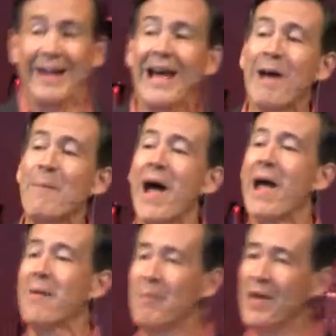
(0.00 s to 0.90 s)
Yeah,
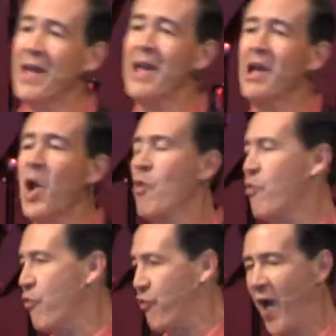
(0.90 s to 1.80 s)
my big
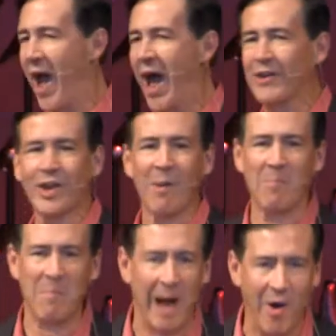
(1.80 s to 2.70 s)
fat
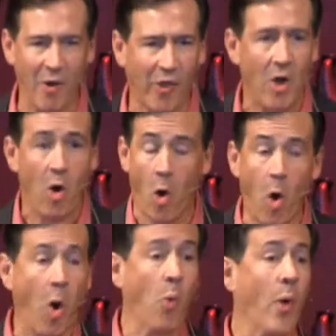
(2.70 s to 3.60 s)
mouth
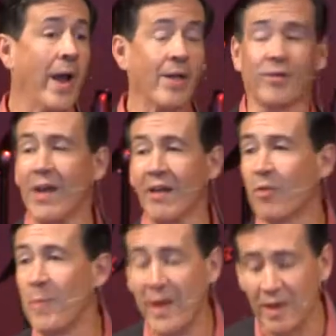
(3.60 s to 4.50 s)
always
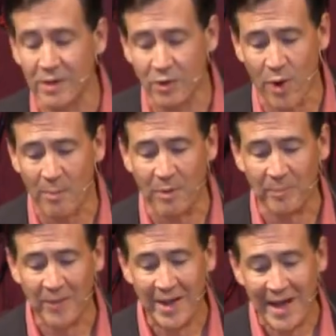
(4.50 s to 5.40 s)
gets me into
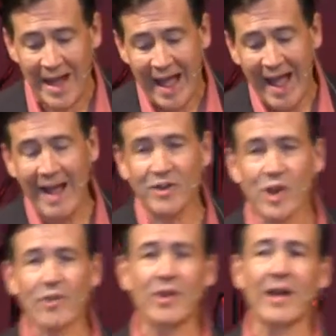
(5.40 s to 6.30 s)
trouble. And
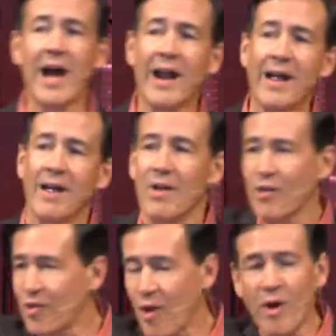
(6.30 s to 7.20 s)
just to kind of
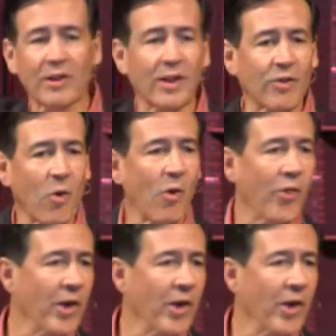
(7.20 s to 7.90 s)
start this whole